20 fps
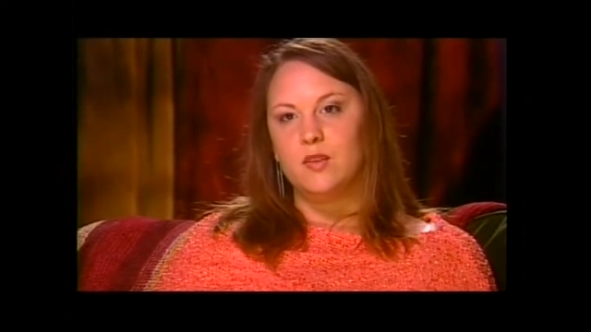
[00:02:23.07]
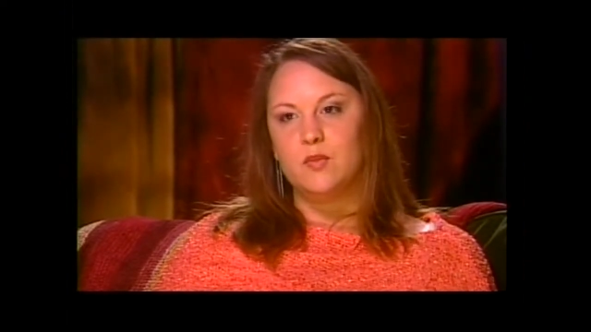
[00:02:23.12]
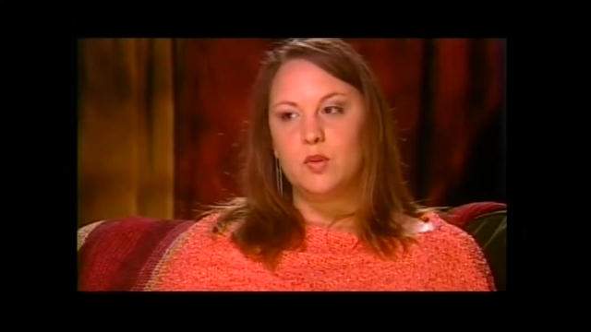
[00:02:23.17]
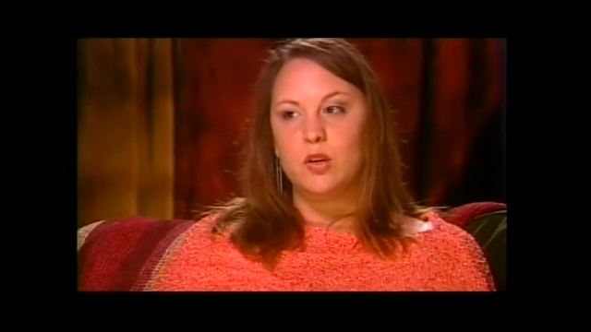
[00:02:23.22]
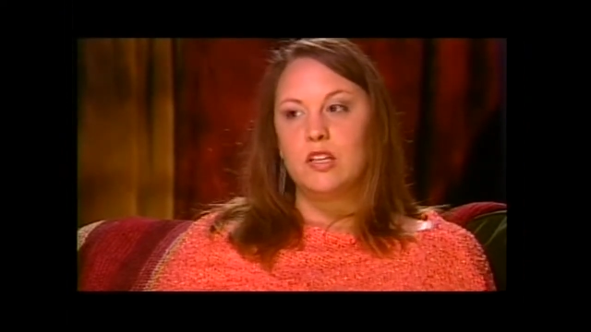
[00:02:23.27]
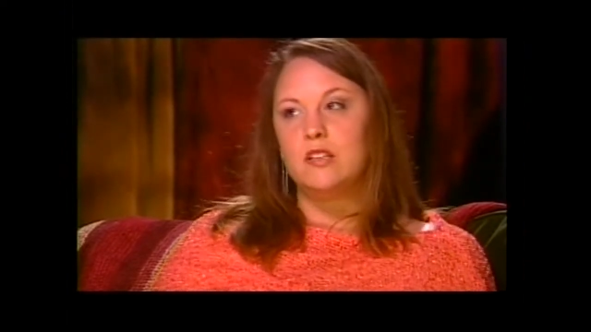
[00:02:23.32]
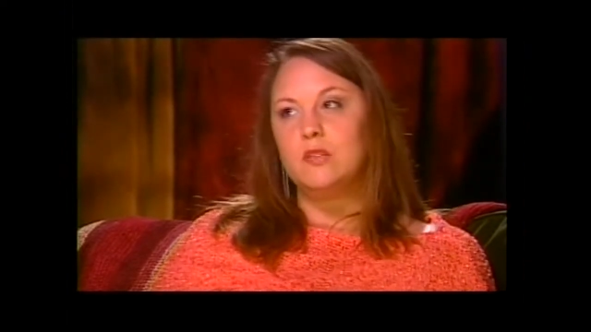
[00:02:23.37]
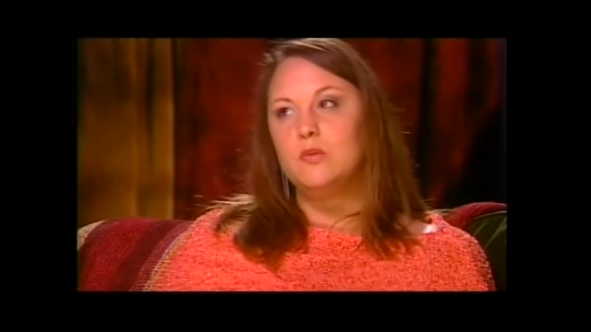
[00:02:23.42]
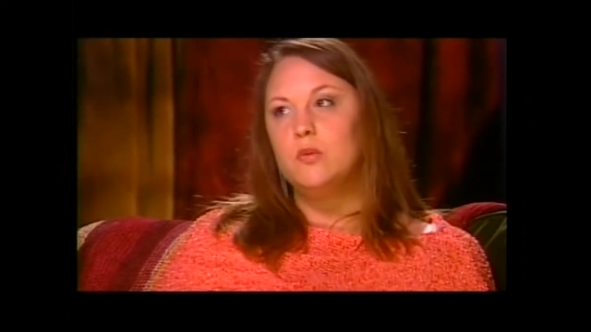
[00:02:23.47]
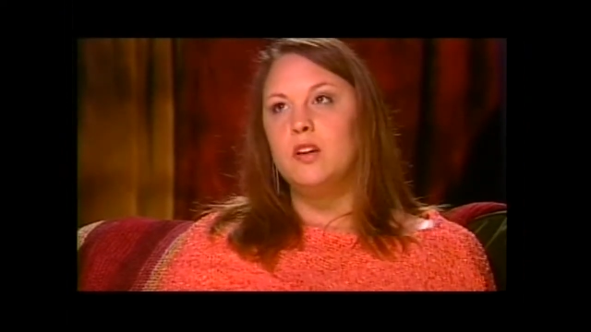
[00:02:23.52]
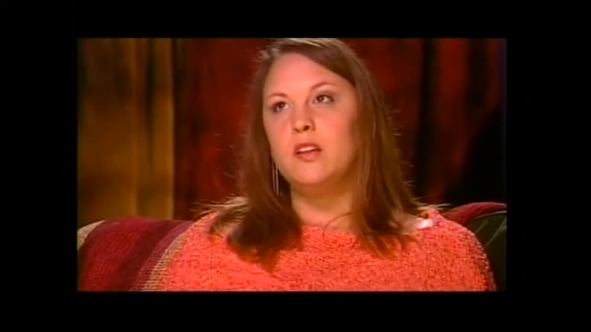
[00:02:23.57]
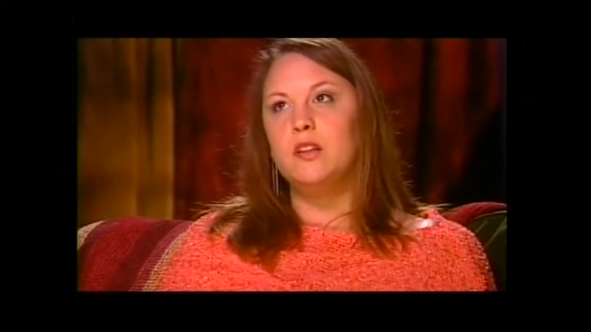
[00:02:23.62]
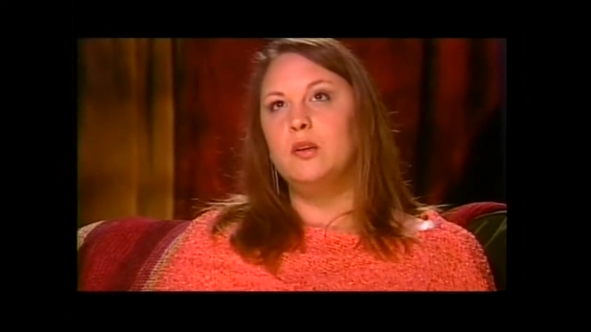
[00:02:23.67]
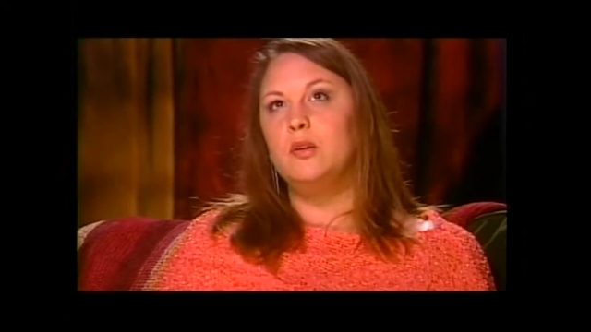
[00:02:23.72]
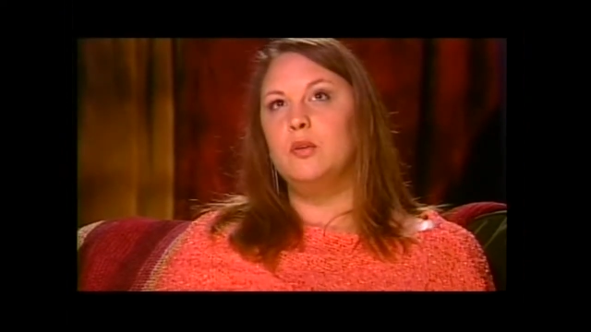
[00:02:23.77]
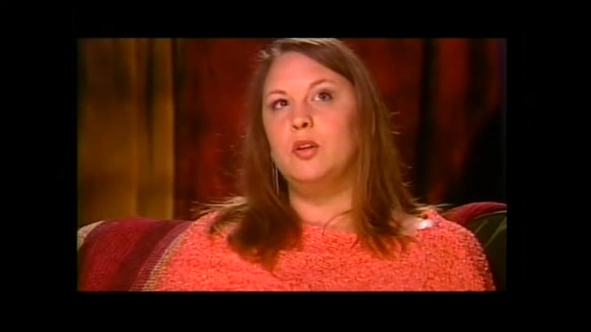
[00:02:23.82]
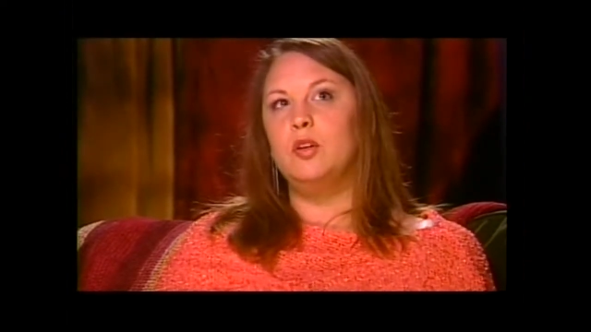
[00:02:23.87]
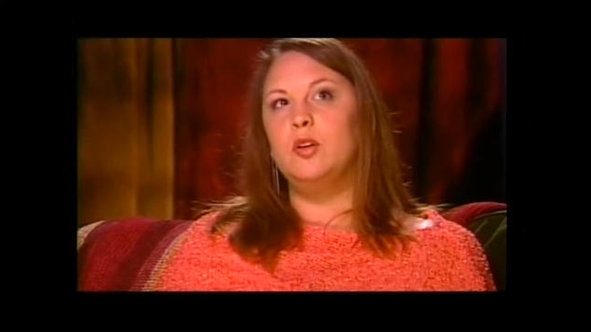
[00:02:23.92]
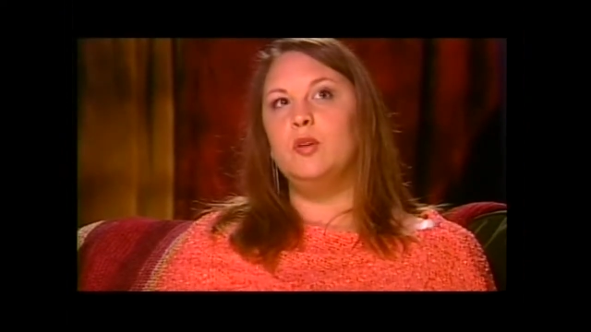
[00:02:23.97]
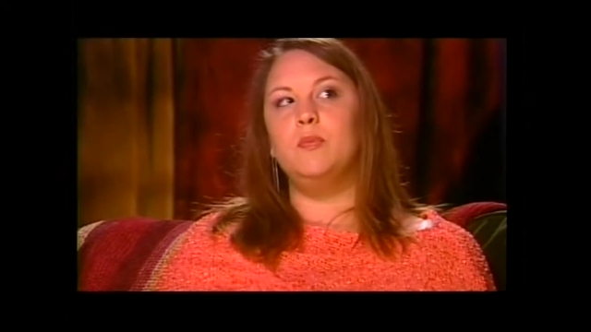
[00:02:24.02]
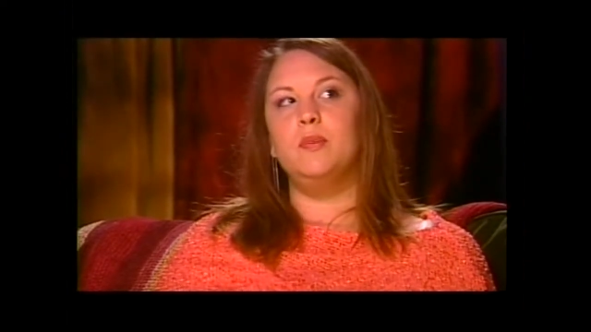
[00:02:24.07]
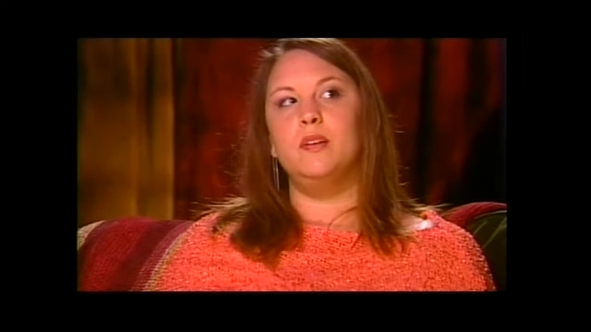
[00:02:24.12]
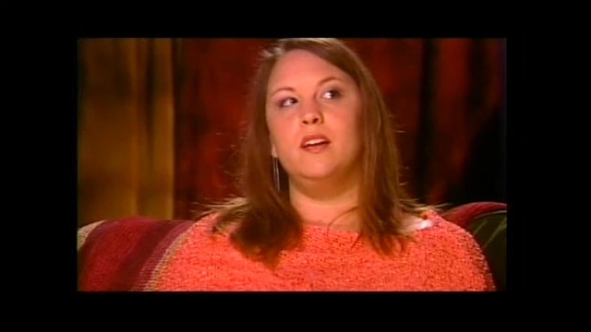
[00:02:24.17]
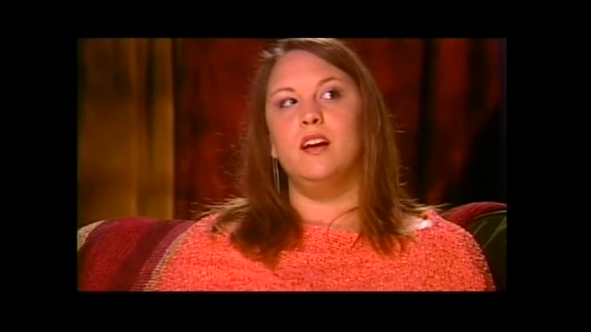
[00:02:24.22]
the prettiest one of the group